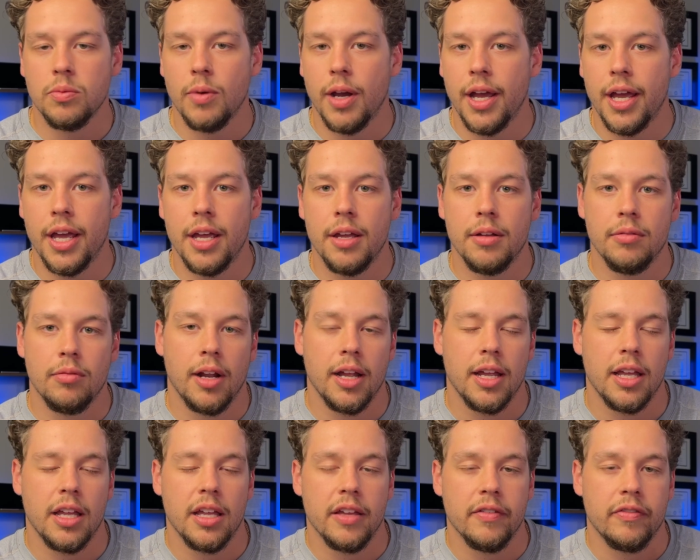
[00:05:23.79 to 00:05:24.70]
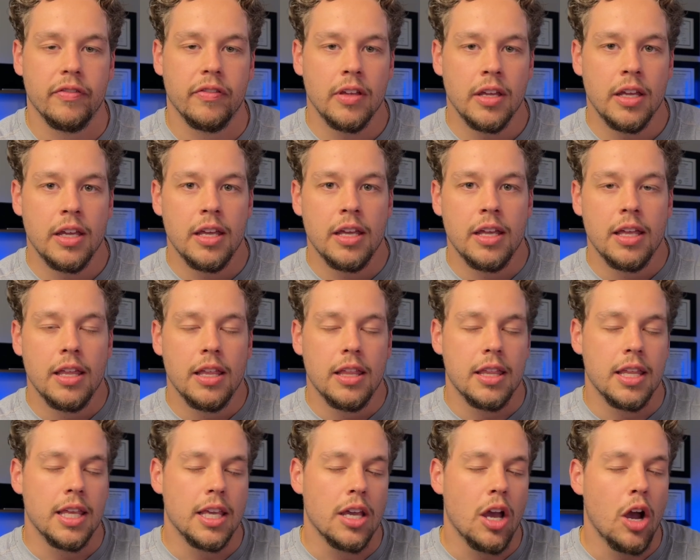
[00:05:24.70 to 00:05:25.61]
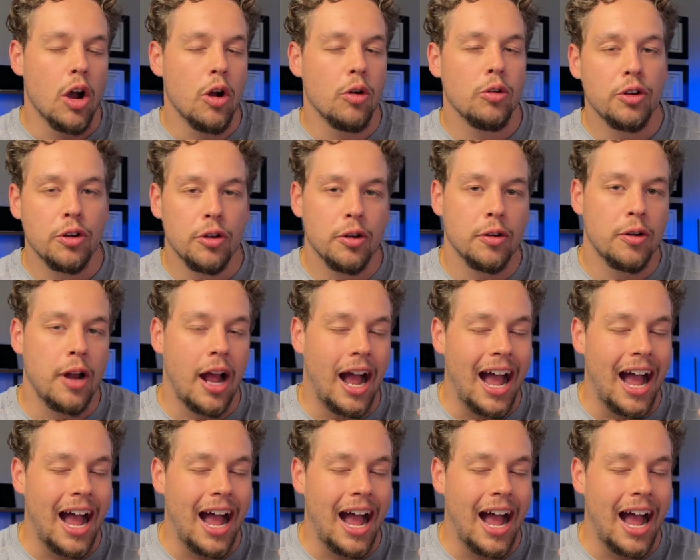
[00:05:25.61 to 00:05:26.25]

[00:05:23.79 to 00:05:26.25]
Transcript: way, right, if the owner